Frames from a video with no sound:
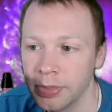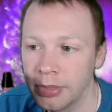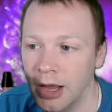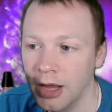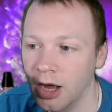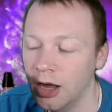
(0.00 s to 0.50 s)

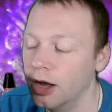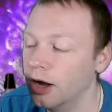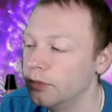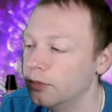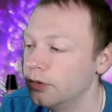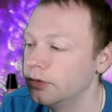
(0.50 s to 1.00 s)
Like,
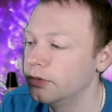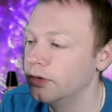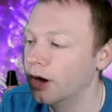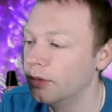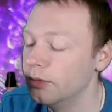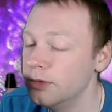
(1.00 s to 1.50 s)
I
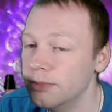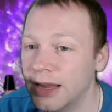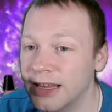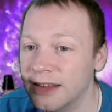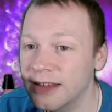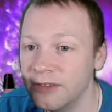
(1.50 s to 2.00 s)
wouldn't
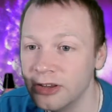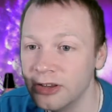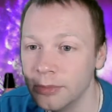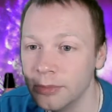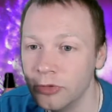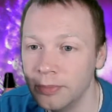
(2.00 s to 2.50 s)
make it
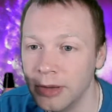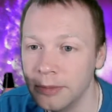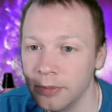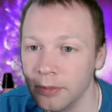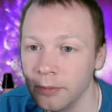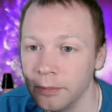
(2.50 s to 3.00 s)
visible to
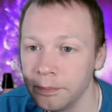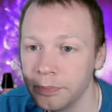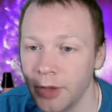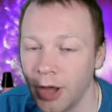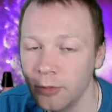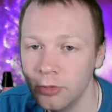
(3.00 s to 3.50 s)
people.
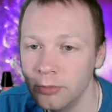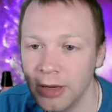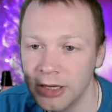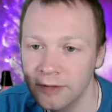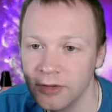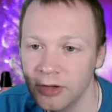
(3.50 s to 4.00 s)
I wouldn't
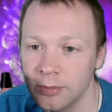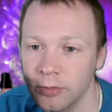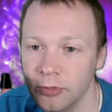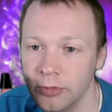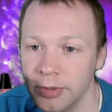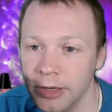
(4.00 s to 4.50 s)
make it
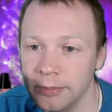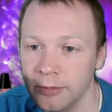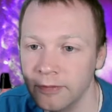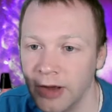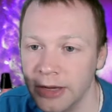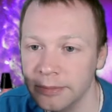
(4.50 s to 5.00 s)
visible to
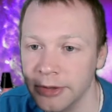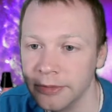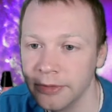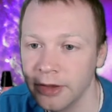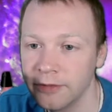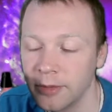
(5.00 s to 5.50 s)
people vaping,
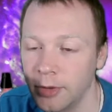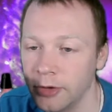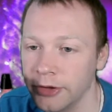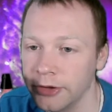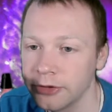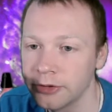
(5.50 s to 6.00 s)
if I'm
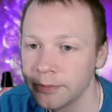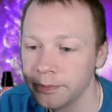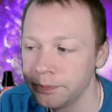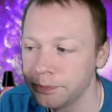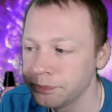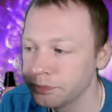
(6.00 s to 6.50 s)
honest.
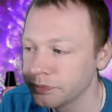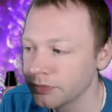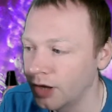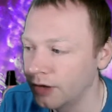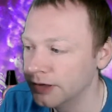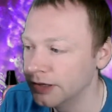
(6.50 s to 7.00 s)

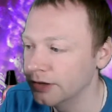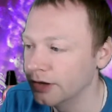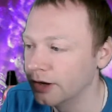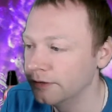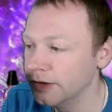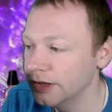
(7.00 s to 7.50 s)
I think
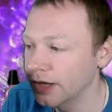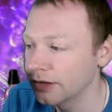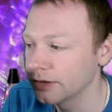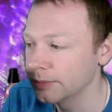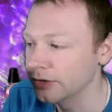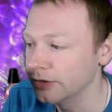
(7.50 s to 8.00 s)

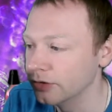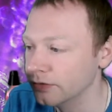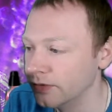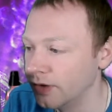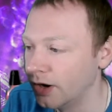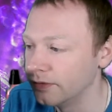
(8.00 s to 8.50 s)
that's a bit too
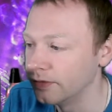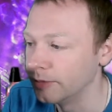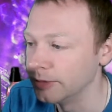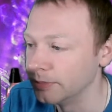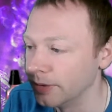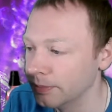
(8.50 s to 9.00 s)
far for
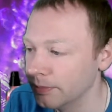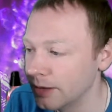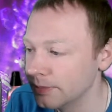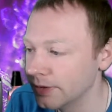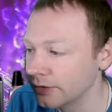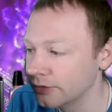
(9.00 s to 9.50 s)
me, but
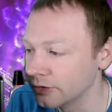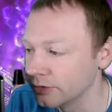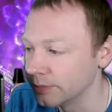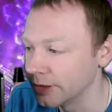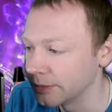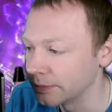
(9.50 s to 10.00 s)
maybe that's
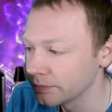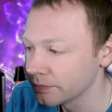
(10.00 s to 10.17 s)
just me.